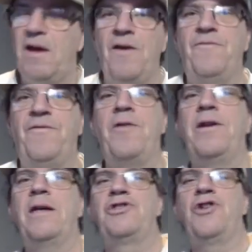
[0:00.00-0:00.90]
Very
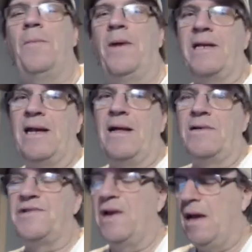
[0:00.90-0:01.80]
nice job, Mike and
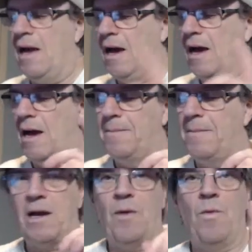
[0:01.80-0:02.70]
Alice. I
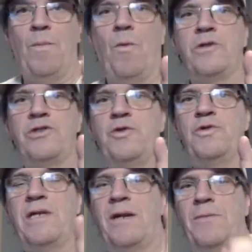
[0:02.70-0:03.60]
got one more juice
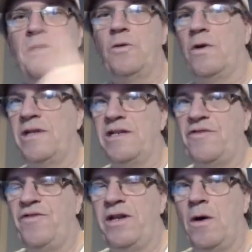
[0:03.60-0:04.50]
that I'm going to do on this
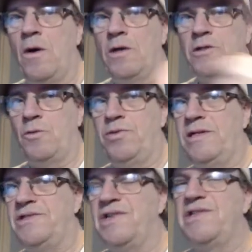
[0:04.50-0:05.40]
video, so
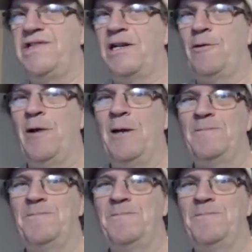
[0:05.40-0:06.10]
please stick around.